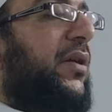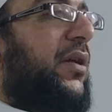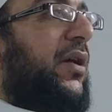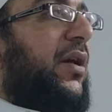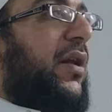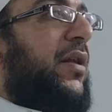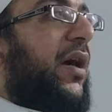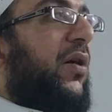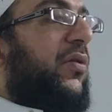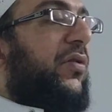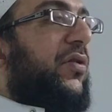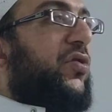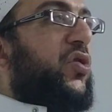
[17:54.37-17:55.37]
Now
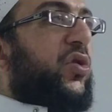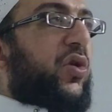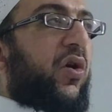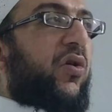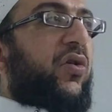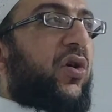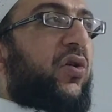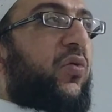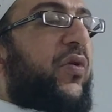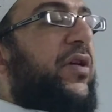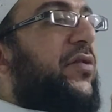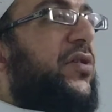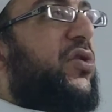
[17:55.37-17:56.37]
Duke Odo, what
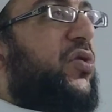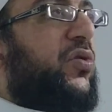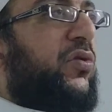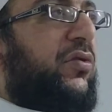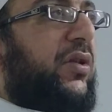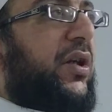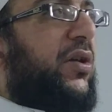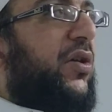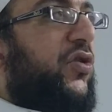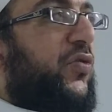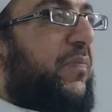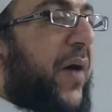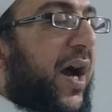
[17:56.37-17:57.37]
does he do? He goes
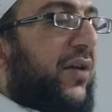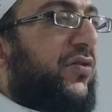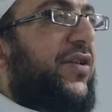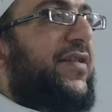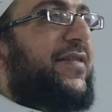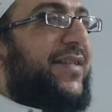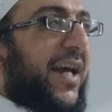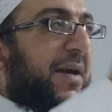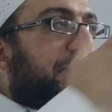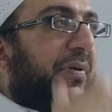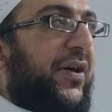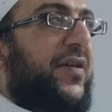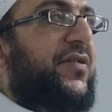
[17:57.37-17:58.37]
back to the same
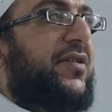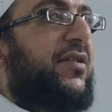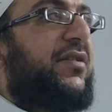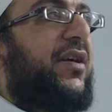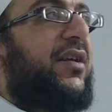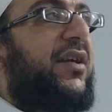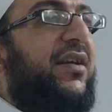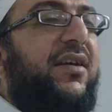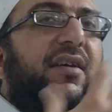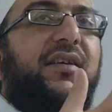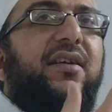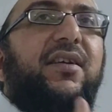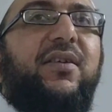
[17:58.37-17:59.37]
person that he
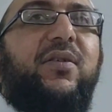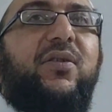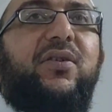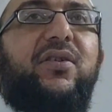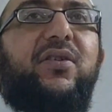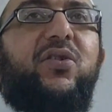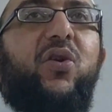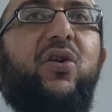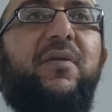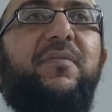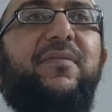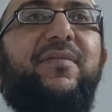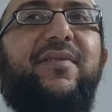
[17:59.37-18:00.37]
told
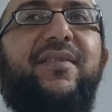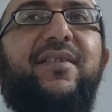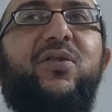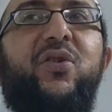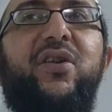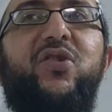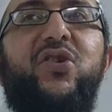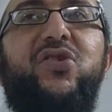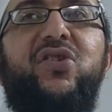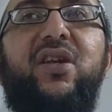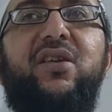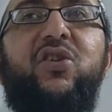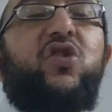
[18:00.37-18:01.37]
him not
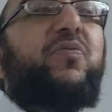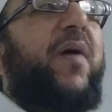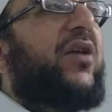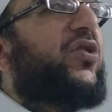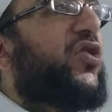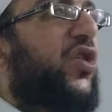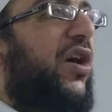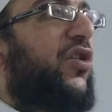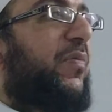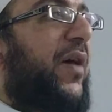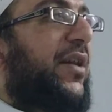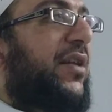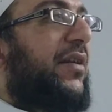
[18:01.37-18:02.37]
interested. Goes back to Charles
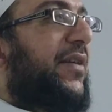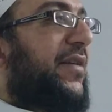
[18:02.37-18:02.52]
Martel, and he says,